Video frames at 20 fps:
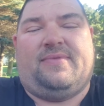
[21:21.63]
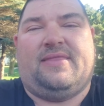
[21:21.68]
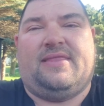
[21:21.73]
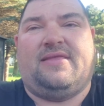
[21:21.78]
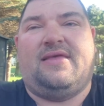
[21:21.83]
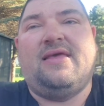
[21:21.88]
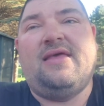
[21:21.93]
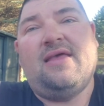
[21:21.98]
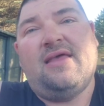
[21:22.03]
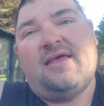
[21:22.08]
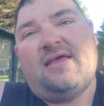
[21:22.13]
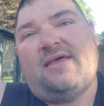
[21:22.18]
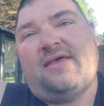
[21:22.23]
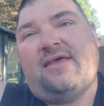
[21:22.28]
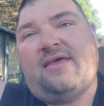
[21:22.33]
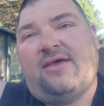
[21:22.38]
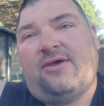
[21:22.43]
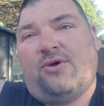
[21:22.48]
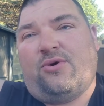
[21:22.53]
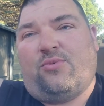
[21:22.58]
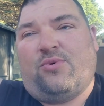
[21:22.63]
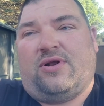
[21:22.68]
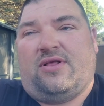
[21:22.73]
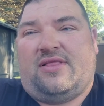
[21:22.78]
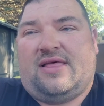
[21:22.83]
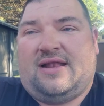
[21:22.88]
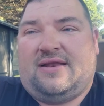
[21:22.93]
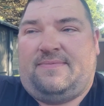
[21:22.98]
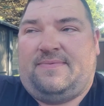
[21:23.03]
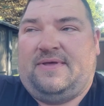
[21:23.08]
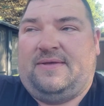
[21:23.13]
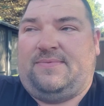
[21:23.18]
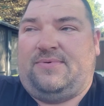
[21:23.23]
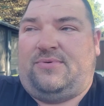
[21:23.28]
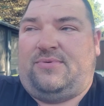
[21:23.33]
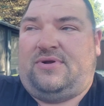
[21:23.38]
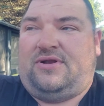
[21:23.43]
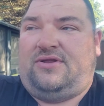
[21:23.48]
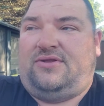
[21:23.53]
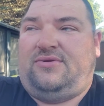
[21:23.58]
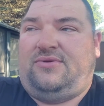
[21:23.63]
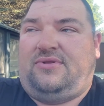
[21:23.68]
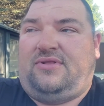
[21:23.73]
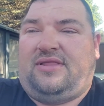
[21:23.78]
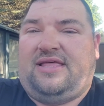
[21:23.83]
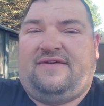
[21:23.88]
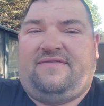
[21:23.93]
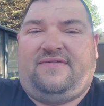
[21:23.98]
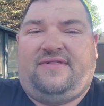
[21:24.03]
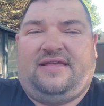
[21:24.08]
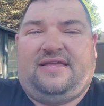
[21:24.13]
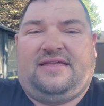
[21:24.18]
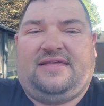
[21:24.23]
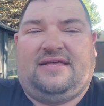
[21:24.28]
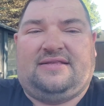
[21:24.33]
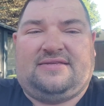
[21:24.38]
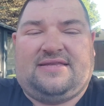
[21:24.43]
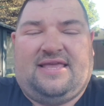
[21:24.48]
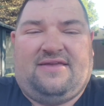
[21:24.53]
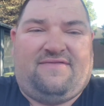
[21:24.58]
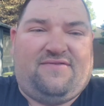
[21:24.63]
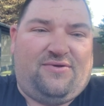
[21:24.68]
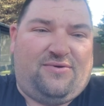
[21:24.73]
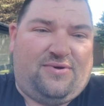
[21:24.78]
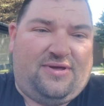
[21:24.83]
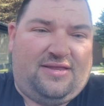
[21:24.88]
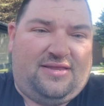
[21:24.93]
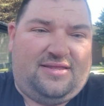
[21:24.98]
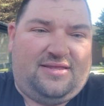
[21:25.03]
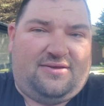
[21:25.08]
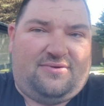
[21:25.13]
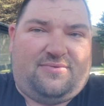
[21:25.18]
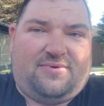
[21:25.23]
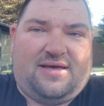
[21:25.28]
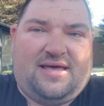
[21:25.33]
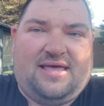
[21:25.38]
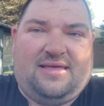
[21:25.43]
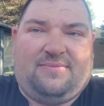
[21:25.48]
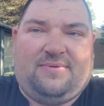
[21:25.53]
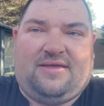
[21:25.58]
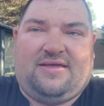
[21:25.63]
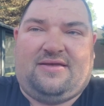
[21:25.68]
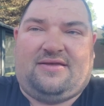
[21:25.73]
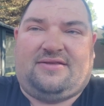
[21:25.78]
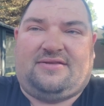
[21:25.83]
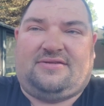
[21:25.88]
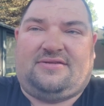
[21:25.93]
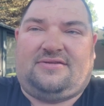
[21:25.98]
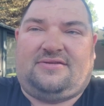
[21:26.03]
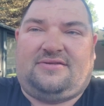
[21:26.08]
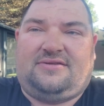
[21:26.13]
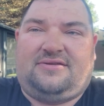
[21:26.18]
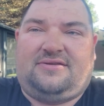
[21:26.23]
And when a lot of people want to do the leveling kits, I have no idea why, because